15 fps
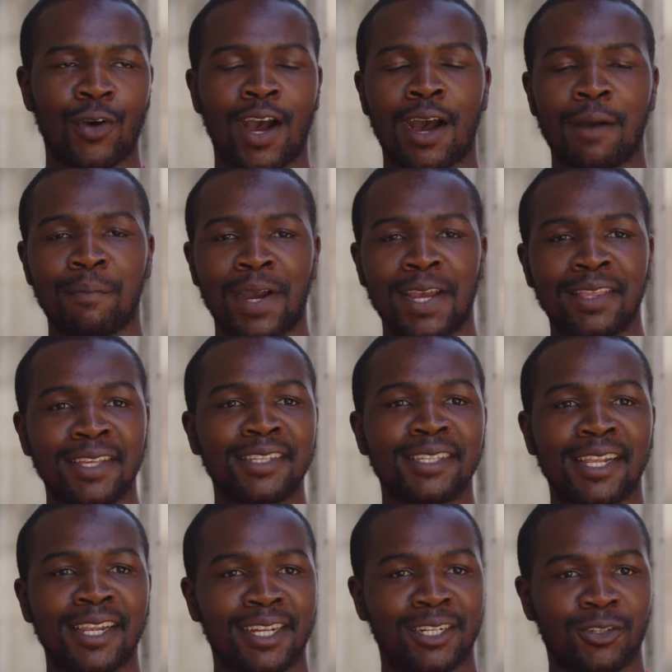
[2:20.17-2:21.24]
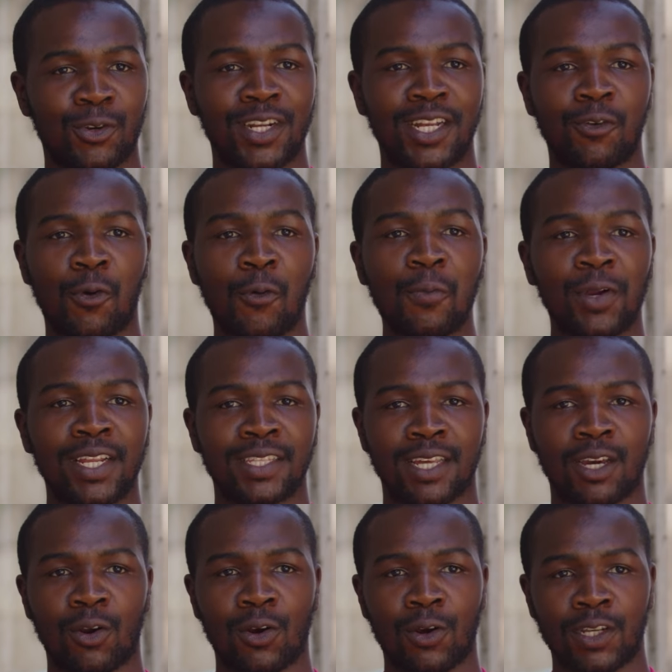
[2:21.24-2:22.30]
uh, by these electronic component
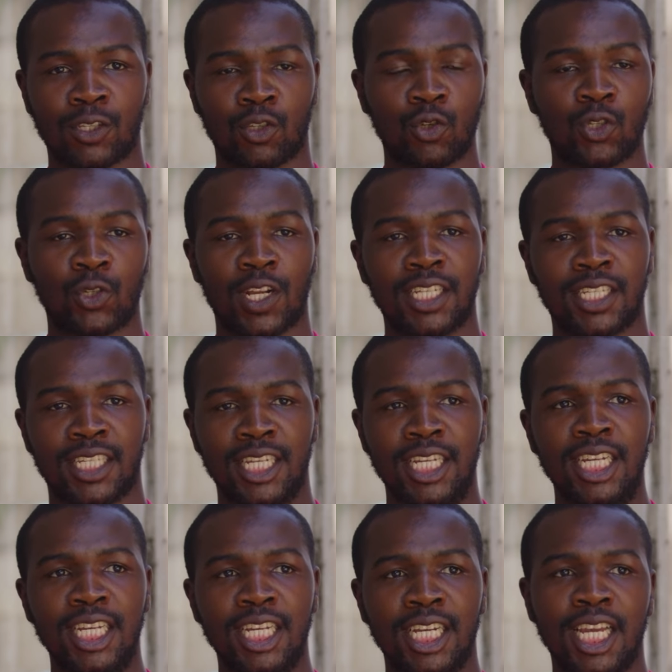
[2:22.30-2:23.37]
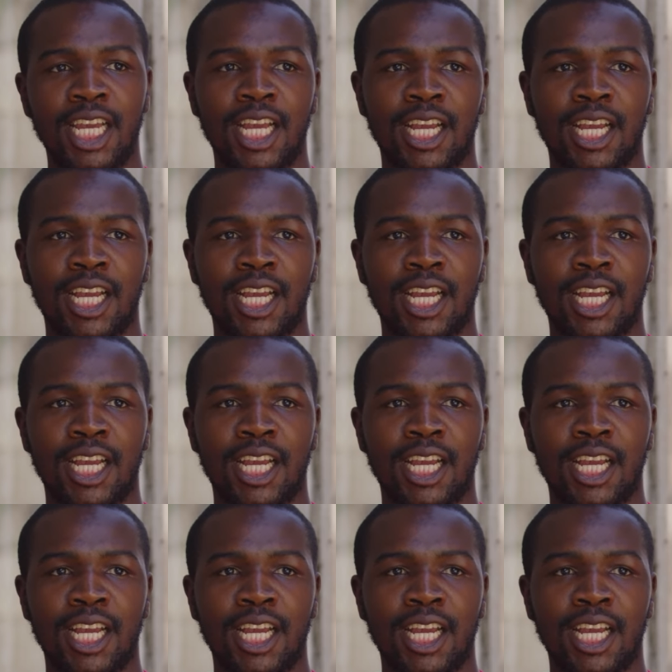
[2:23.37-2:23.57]
that I was usually seeing.